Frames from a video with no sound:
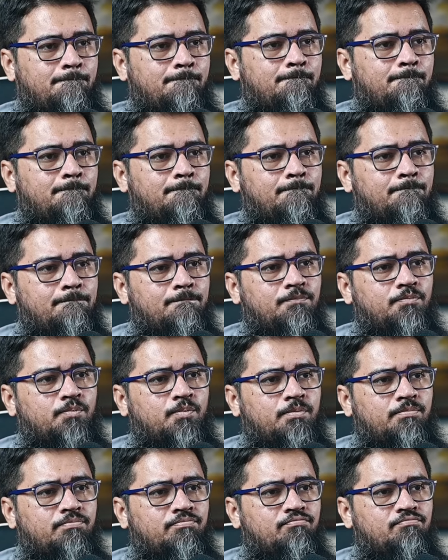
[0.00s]

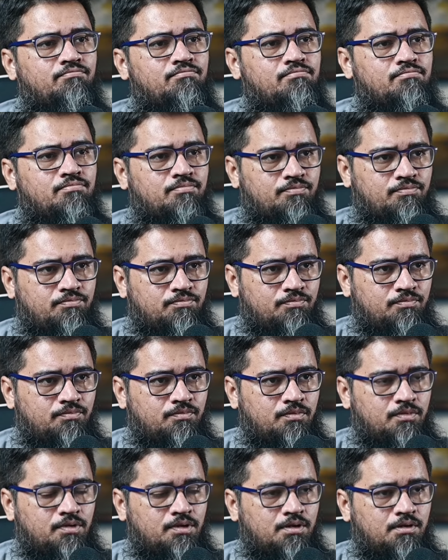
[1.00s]

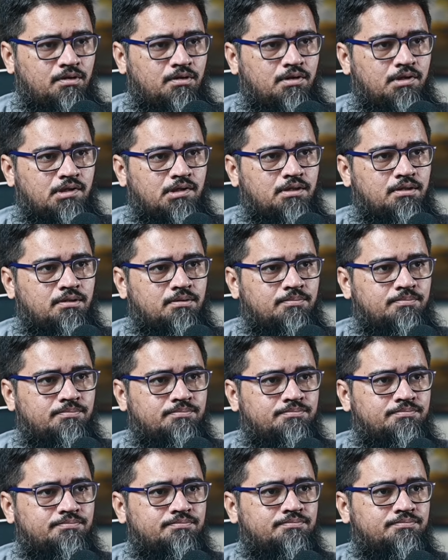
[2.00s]

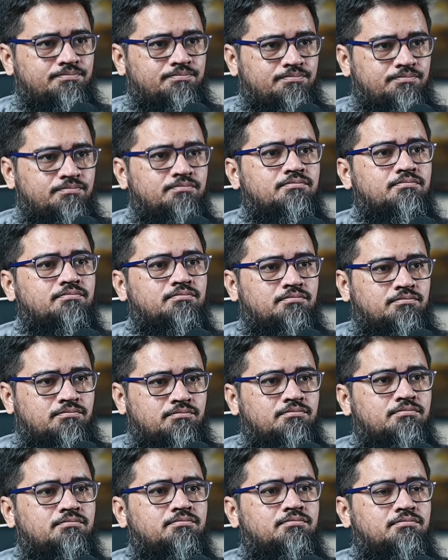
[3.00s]

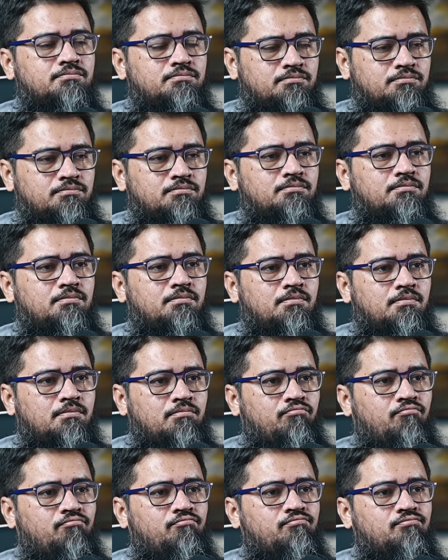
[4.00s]

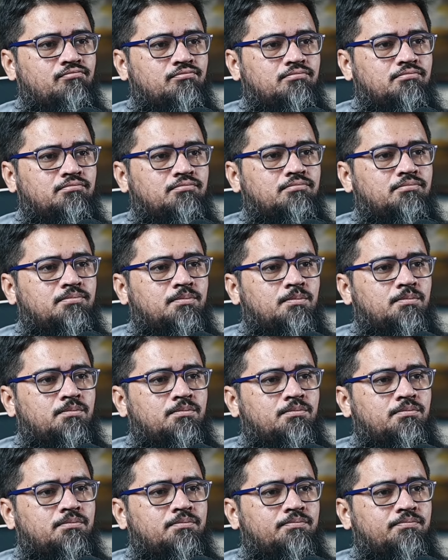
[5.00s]

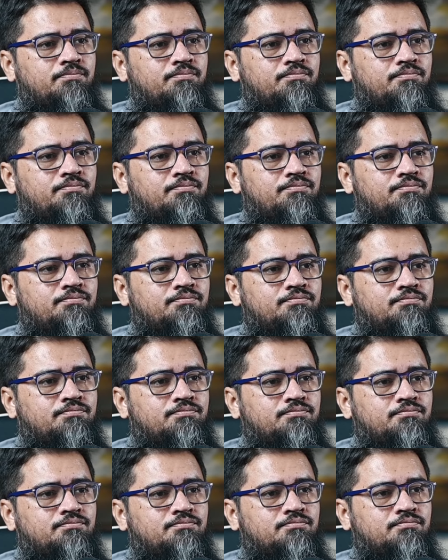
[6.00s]

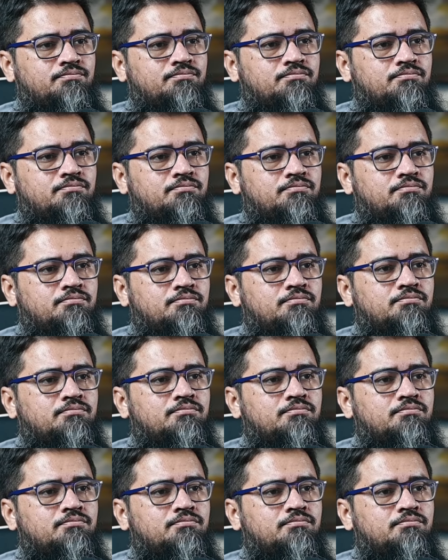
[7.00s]
The person shown says nothing.